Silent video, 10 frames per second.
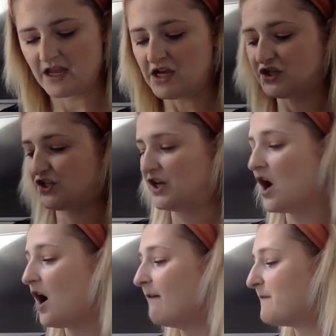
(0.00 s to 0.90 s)
She
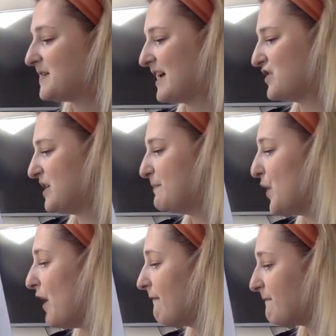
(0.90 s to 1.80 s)
huffed and she
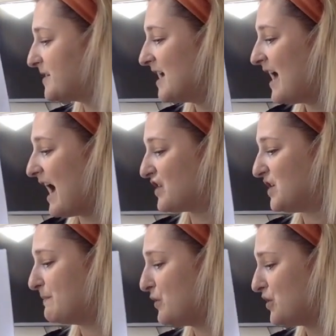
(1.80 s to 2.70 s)
puffed and
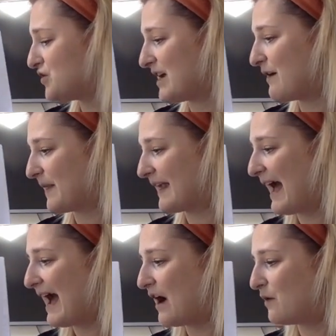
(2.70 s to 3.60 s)
she pushed out the
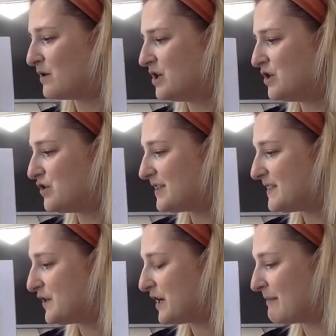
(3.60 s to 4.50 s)
cow. "Just
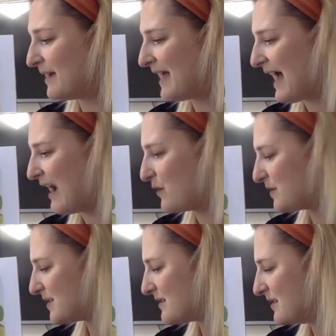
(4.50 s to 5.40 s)
look at my
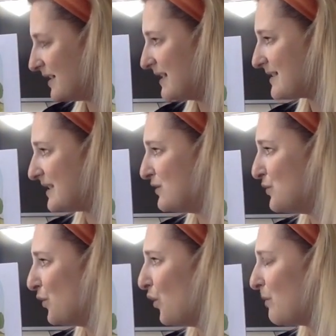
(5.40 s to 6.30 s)
house. It's
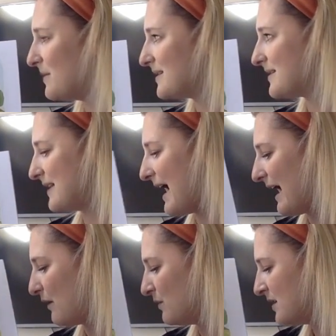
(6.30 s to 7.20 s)
enormous
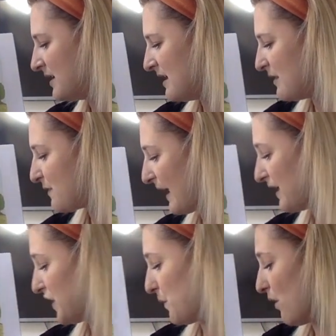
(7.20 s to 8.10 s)
now."
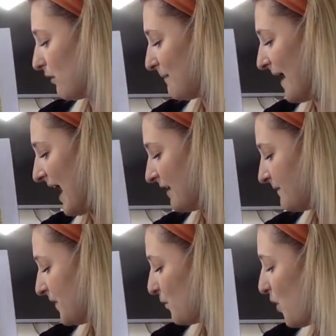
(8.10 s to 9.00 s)
"Thank you, old man,
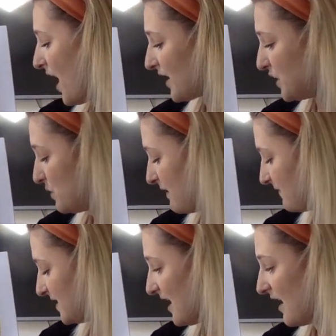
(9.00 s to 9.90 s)
for the work you
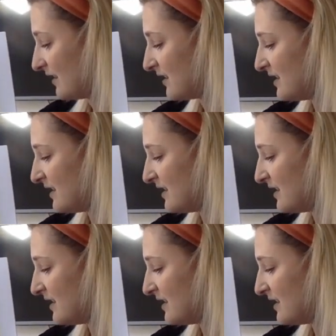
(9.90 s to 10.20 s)
have done.